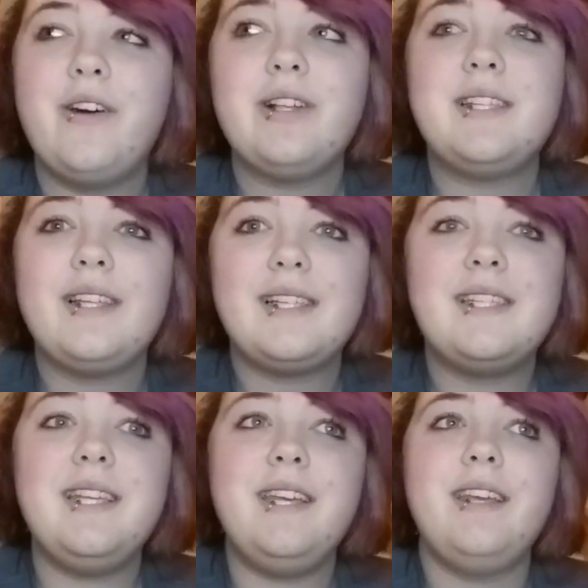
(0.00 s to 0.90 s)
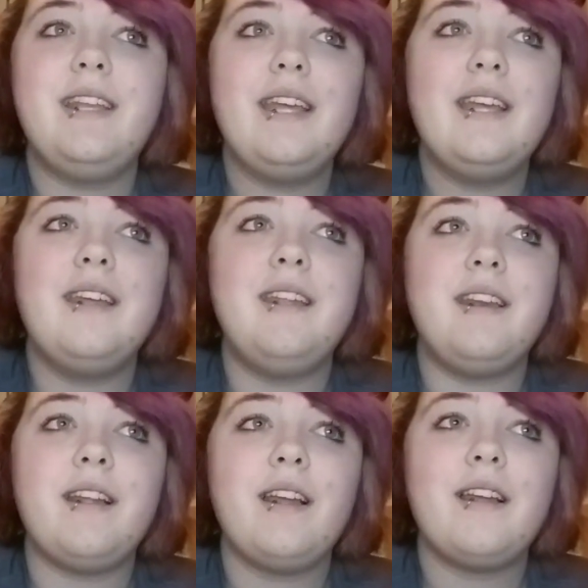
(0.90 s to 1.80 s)
how to succeed
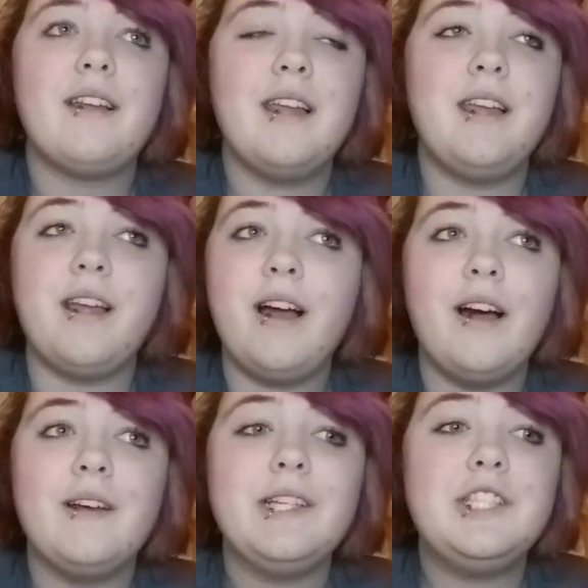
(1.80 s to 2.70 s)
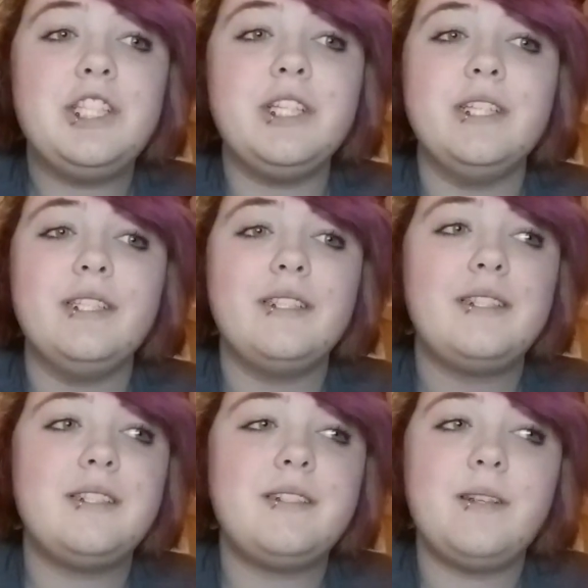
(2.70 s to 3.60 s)
in college
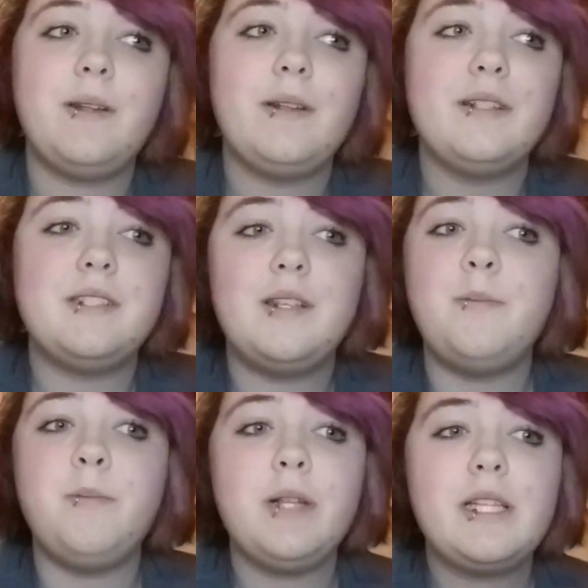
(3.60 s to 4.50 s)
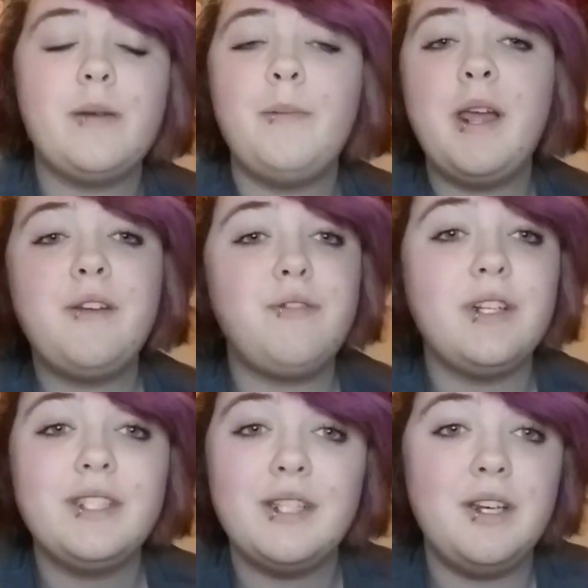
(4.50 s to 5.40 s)
is to make
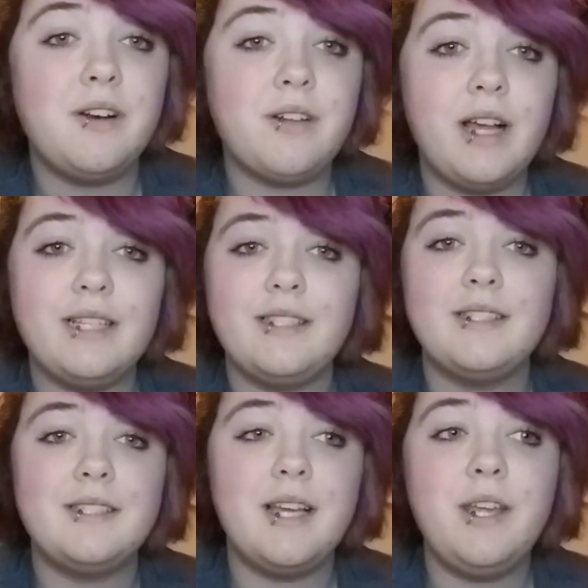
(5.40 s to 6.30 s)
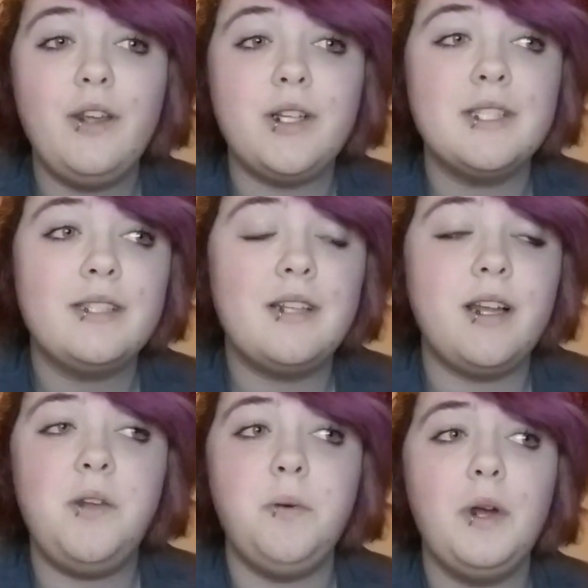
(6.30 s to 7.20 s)
friends in your classes that you can
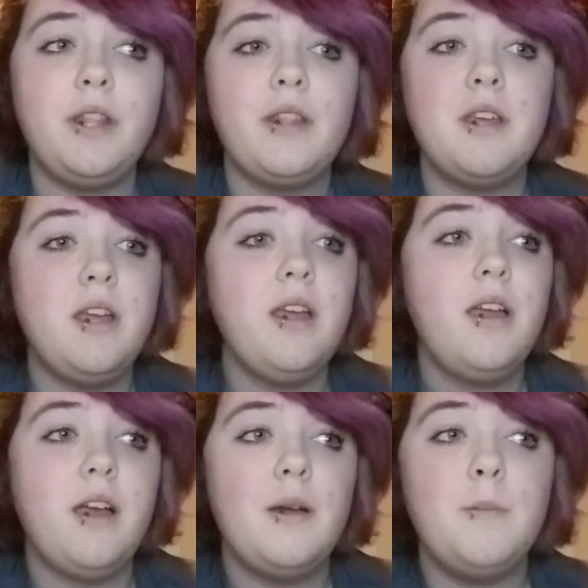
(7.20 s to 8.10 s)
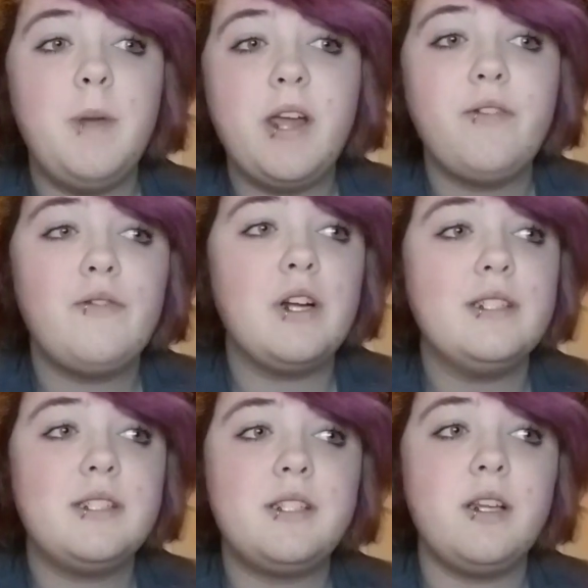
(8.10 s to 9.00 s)
study with. Make
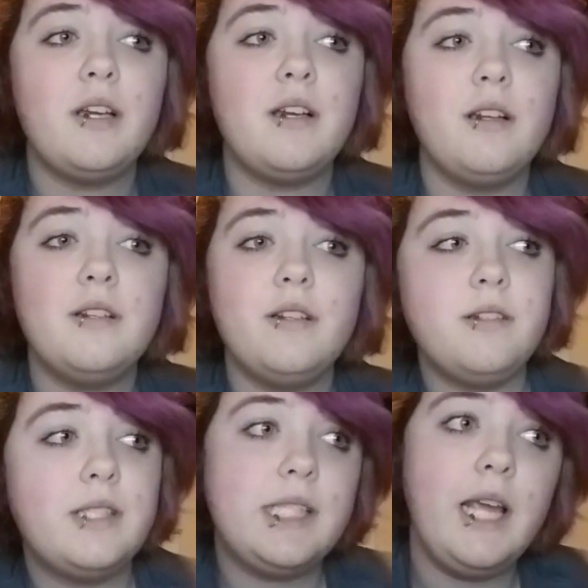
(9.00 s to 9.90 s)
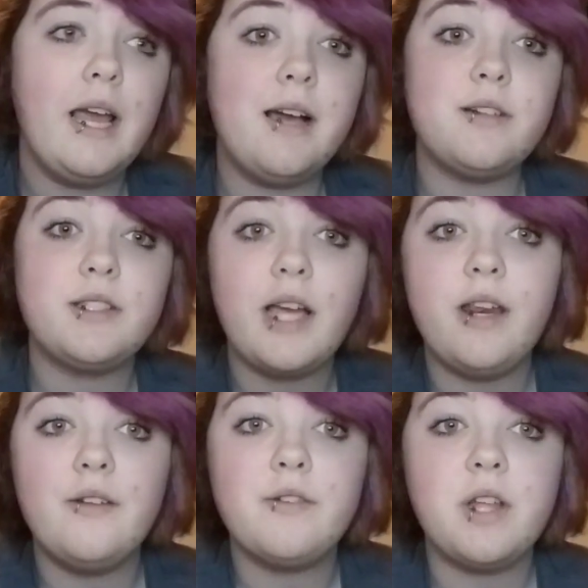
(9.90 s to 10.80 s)
friends to see
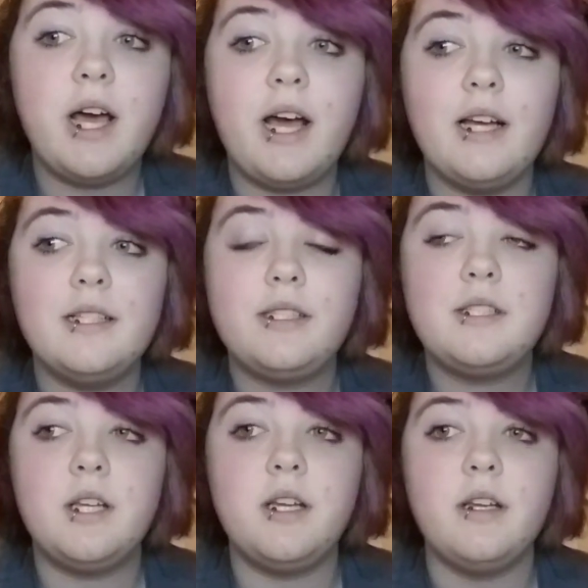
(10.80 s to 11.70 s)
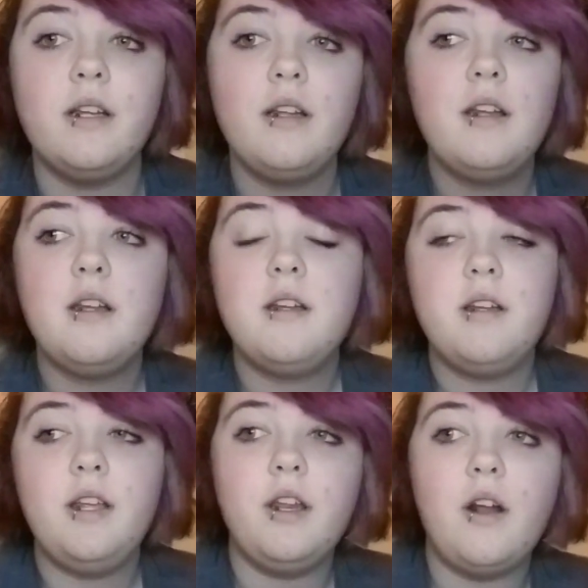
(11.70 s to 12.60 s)
outside of class, to
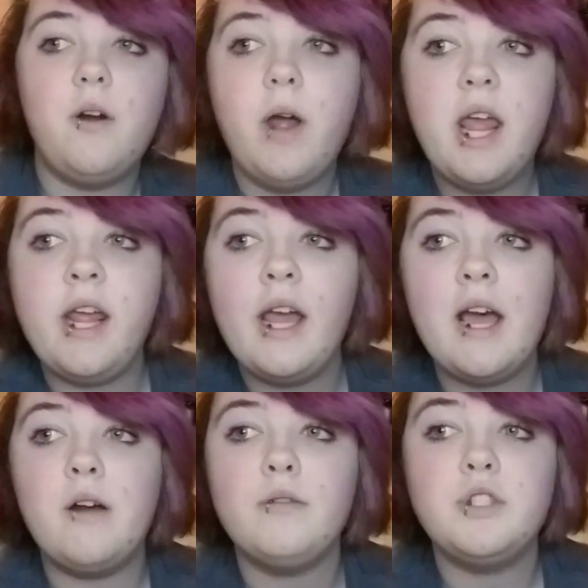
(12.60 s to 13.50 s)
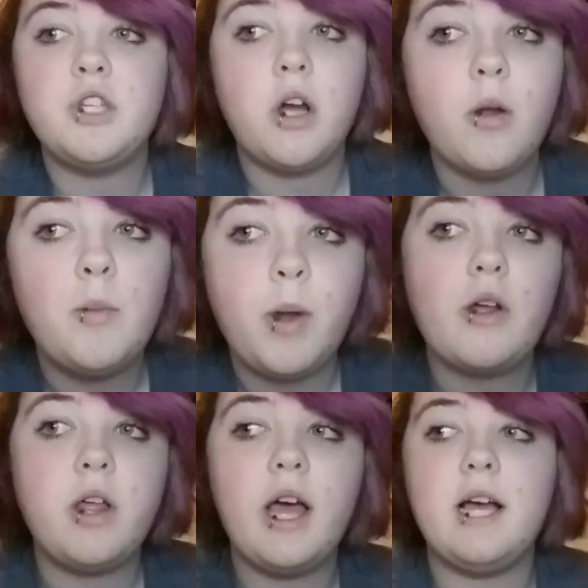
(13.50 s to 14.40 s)
hang out and talk
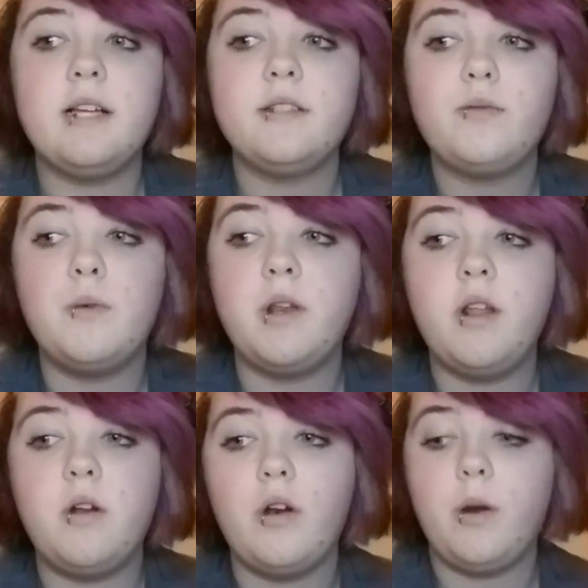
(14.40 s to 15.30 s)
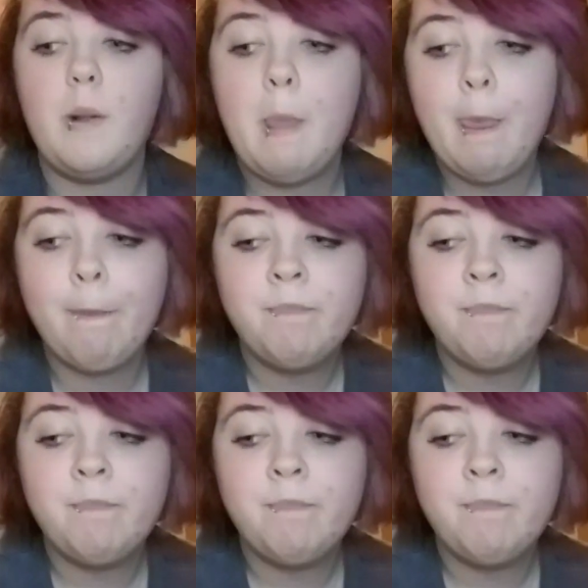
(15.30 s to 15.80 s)
about class, can